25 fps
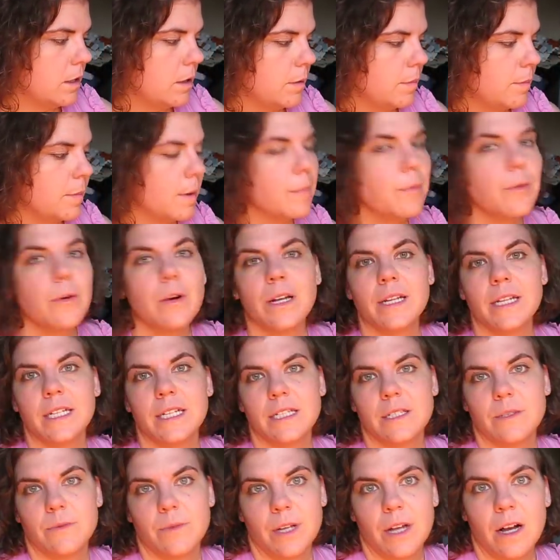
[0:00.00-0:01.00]
My point
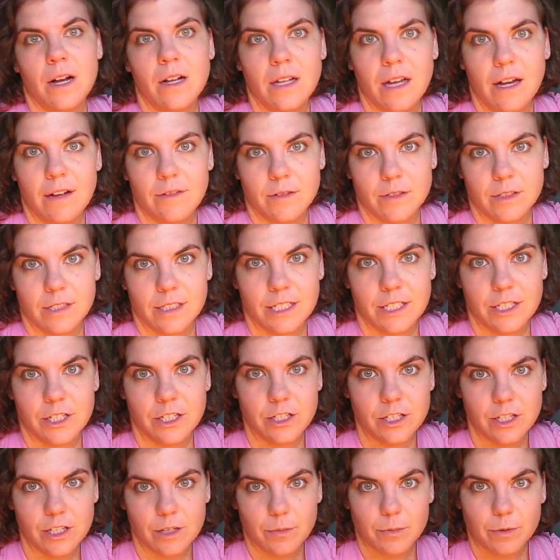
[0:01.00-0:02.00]
is we all have a
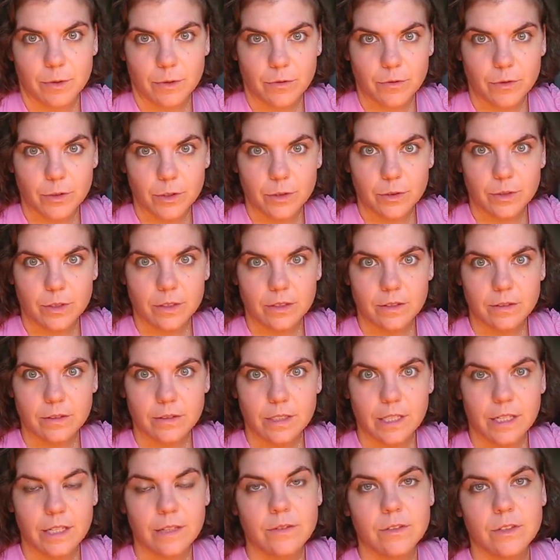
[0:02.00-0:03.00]
relationship with food.
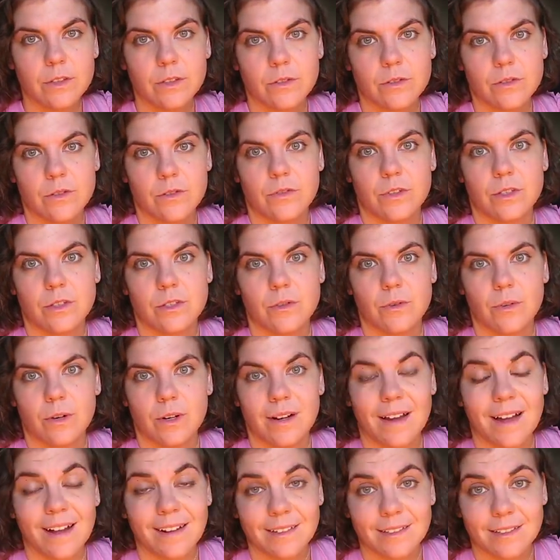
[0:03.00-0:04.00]
Even those of us who are
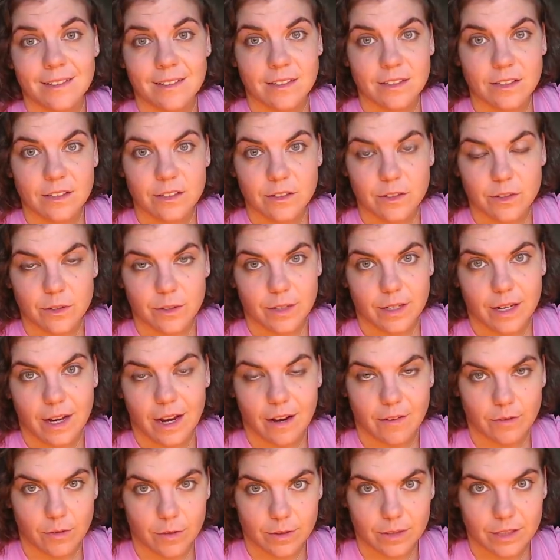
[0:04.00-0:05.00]
not addicted to it
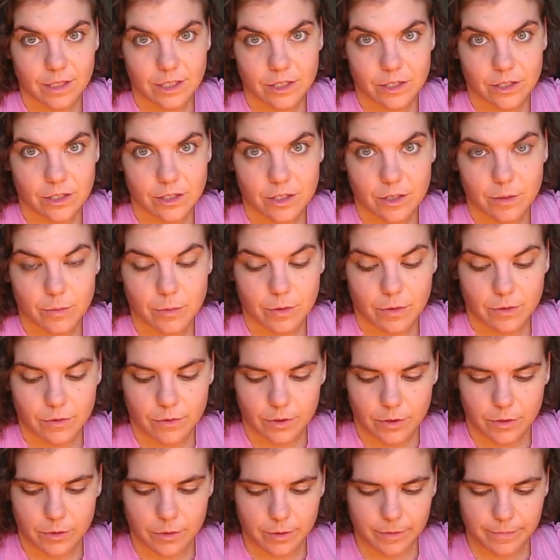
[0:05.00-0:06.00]
have a relationship with
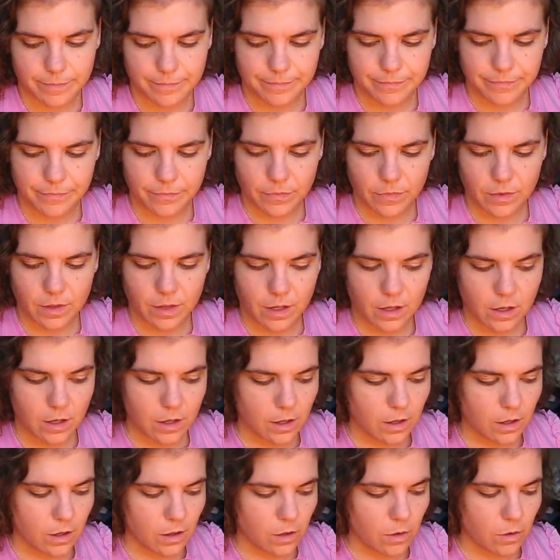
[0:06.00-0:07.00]
food.
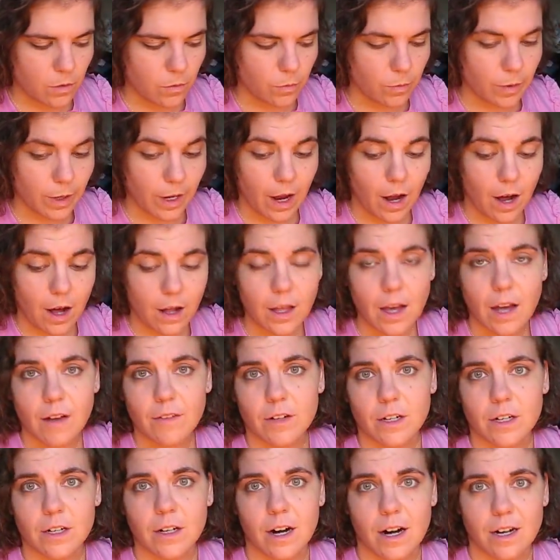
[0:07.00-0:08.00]
We all have
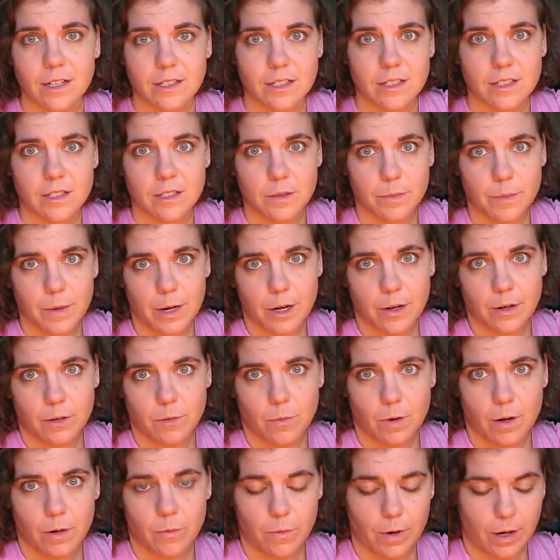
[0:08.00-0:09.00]
our crosses to bear in
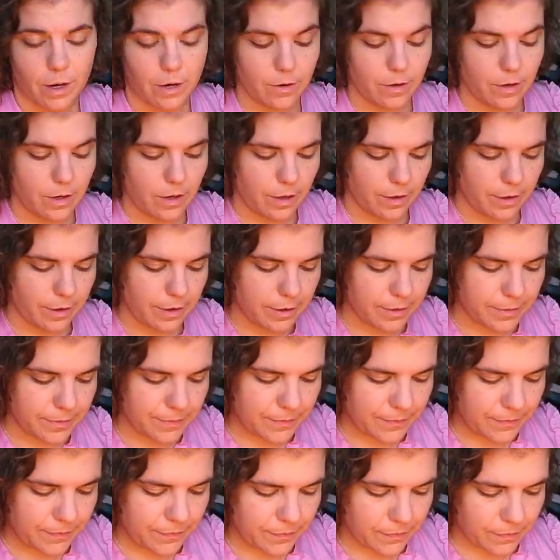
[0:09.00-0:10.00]
one way or another.
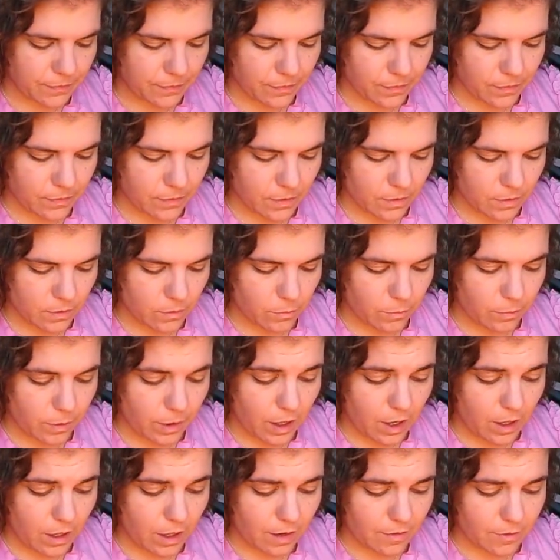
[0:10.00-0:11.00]
We
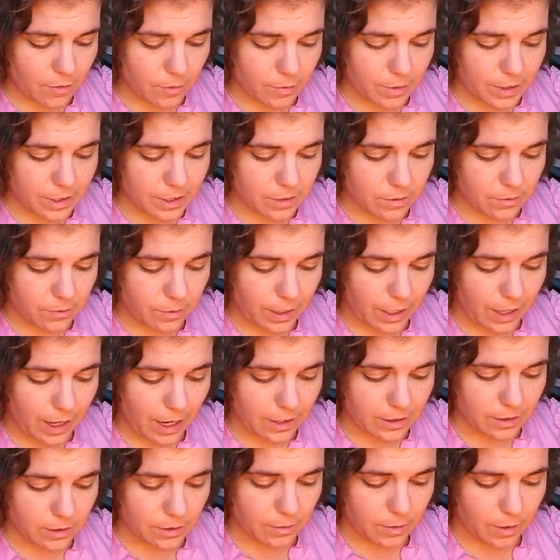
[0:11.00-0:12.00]
all have a reason we
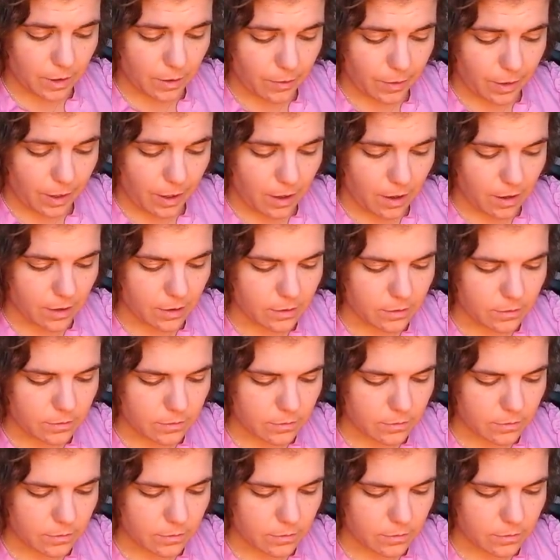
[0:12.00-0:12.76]
got to where we are.